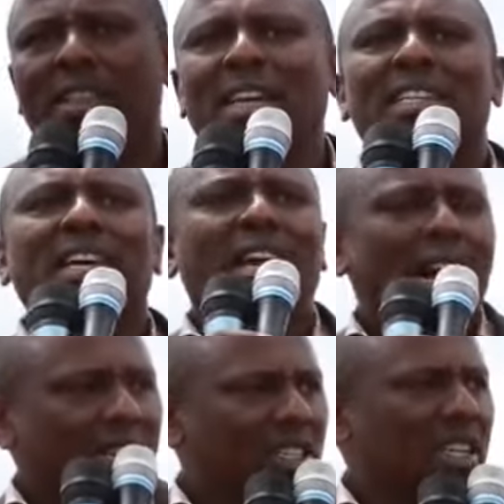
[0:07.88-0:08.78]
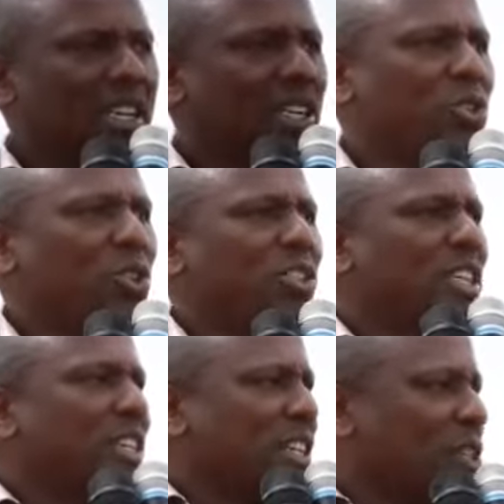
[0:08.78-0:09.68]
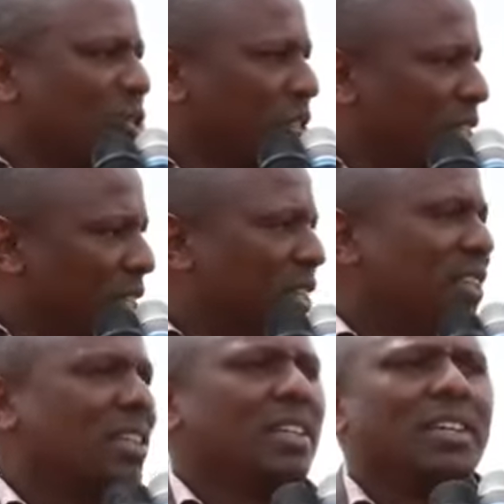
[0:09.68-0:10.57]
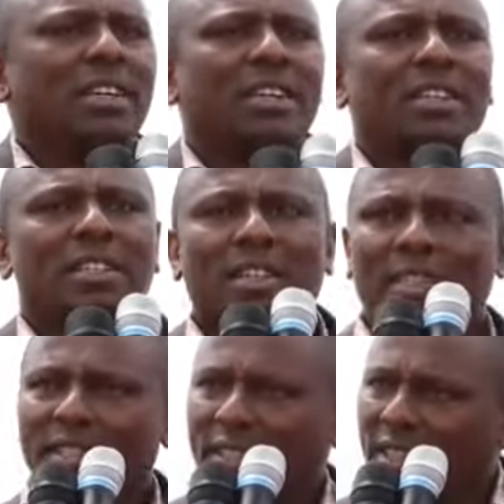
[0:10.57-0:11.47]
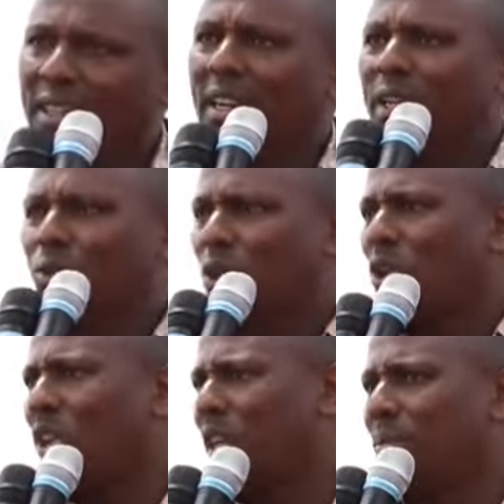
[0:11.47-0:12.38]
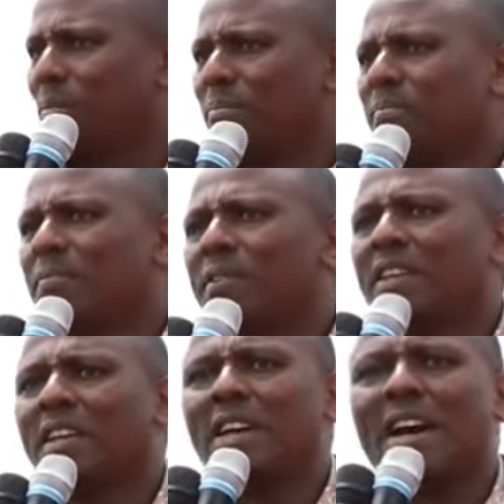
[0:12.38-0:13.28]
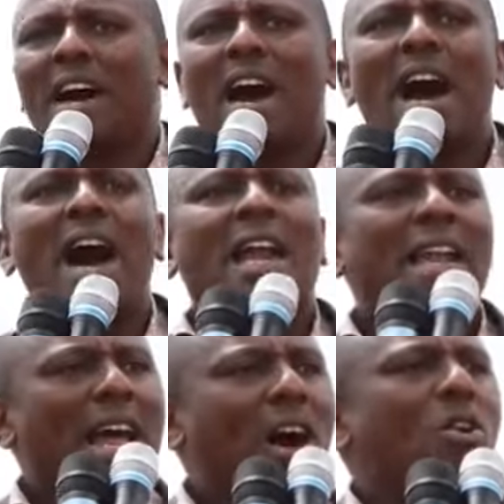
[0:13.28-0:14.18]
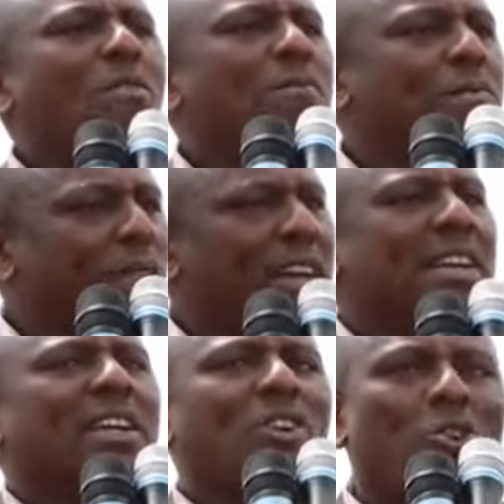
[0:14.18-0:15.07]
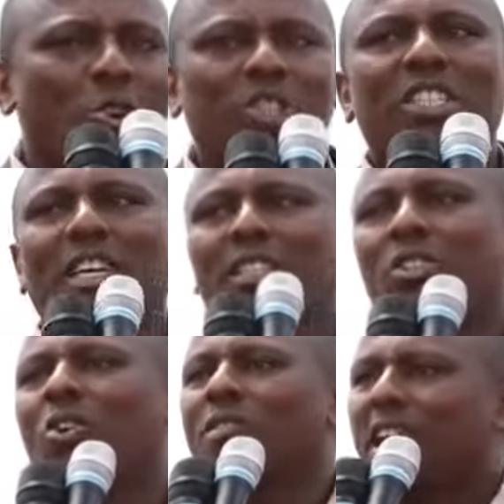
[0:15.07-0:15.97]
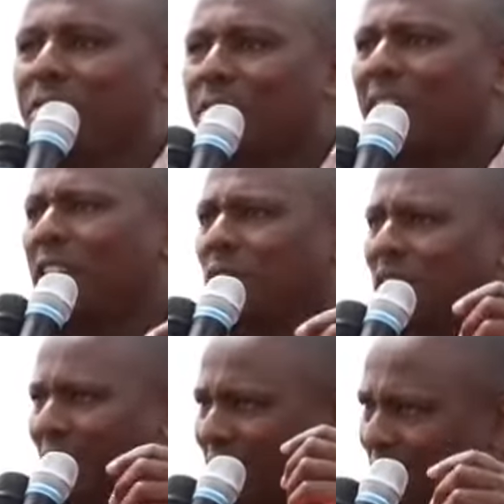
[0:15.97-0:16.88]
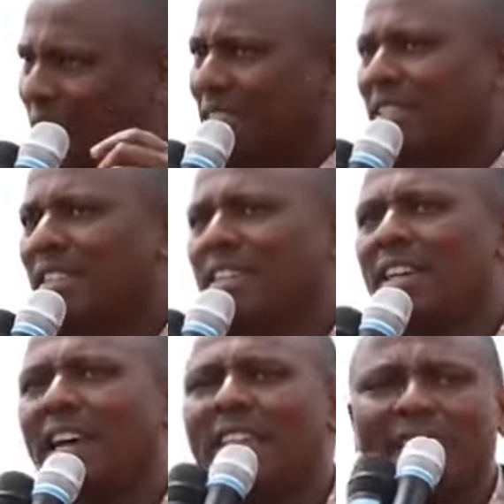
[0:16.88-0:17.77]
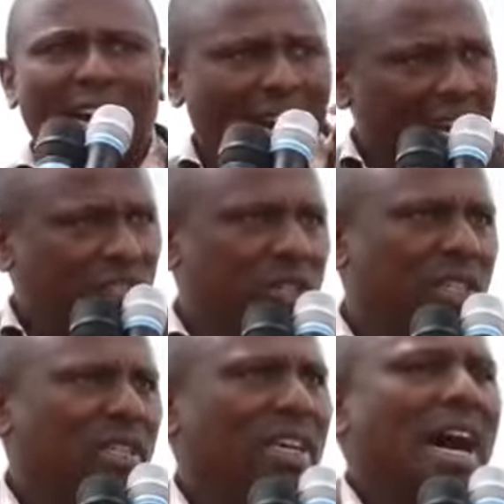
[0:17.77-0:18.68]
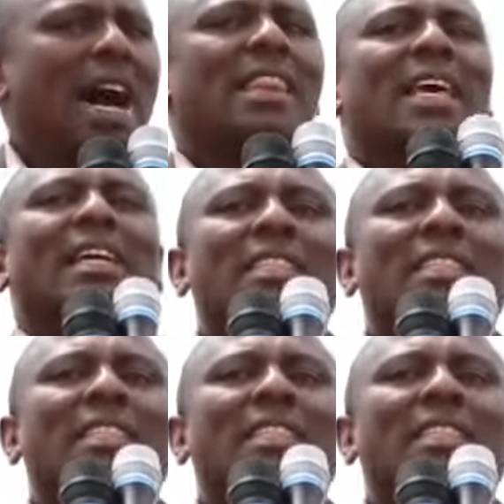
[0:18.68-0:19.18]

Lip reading: that the young generation, Generation Z, Gen Z, as we call them, are now very conscious of the affairs of their state and their country, and they